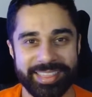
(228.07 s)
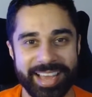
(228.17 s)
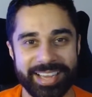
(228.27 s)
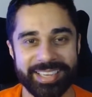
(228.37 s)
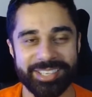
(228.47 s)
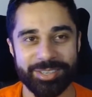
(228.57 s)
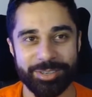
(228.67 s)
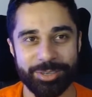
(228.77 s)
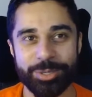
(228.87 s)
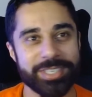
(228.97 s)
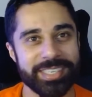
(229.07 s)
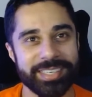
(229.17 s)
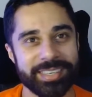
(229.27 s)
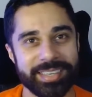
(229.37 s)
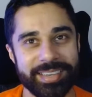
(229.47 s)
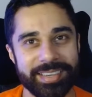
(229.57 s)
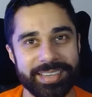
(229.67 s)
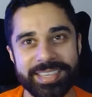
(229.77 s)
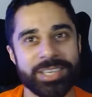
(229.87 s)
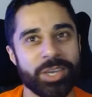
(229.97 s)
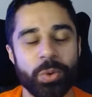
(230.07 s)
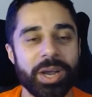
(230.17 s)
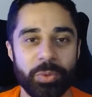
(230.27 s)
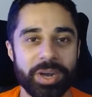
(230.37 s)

that you just think isn't quite